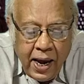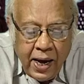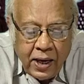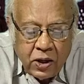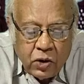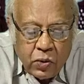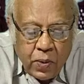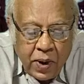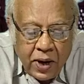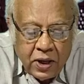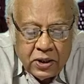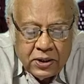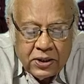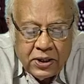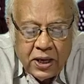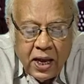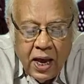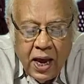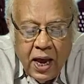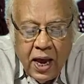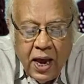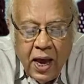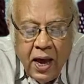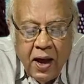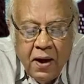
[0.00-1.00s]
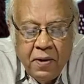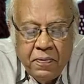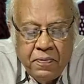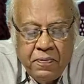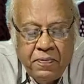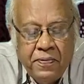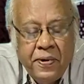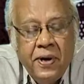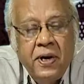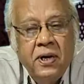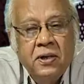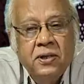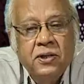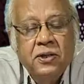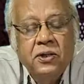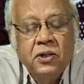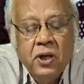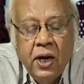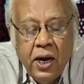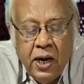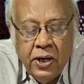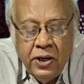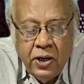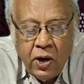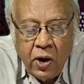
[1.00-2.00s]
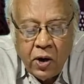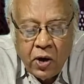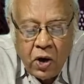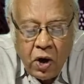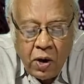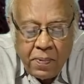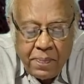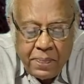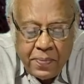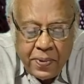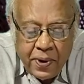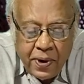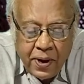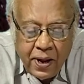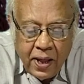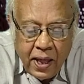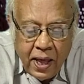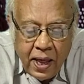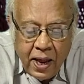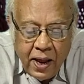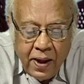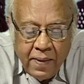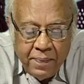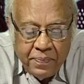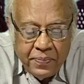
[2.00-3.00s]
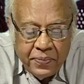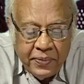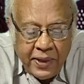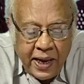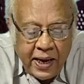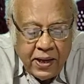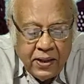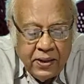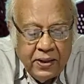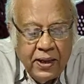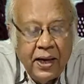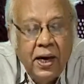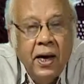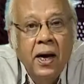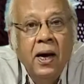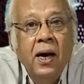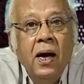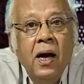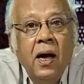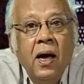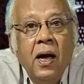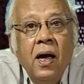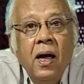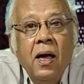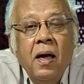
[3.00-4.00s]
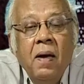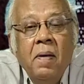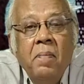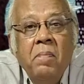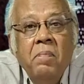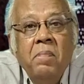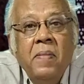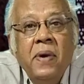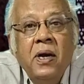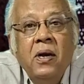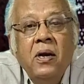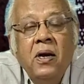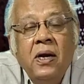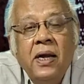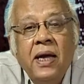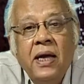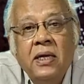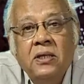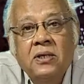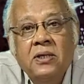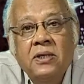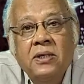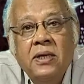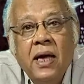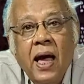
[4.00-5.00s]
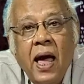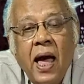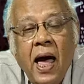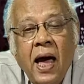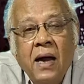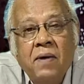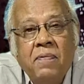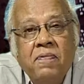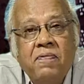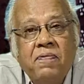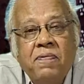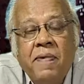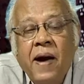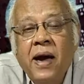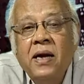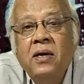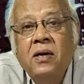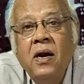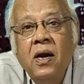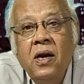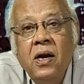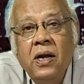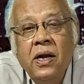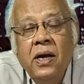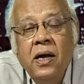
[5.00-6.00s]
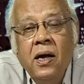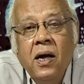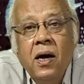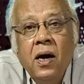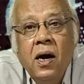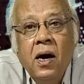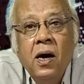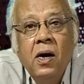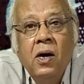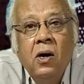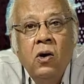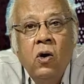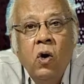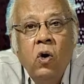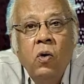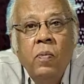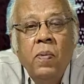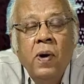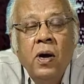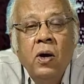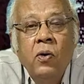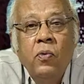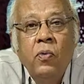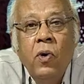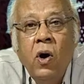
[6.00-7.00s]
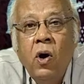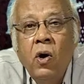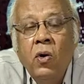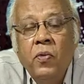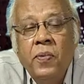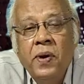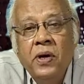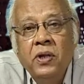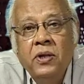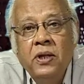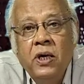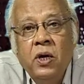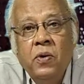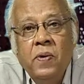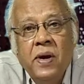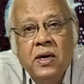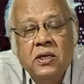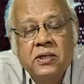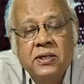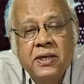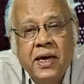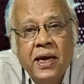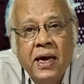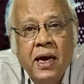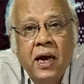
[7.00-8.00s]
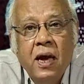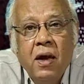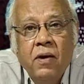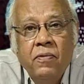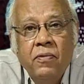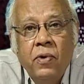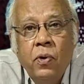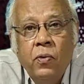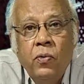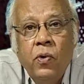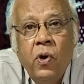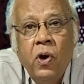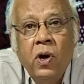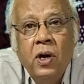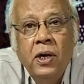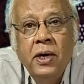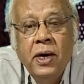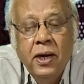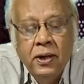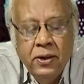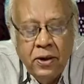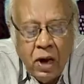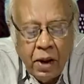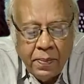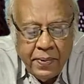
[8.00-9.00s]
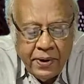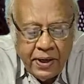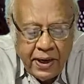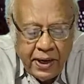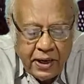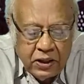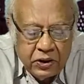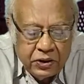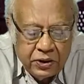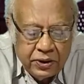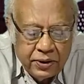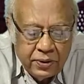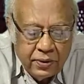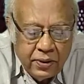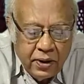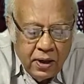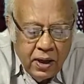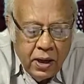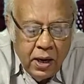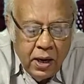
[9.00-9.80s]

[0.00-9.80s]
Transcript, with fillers: It was first Europe, then the Middle East, and finally a global war with USA for world domination.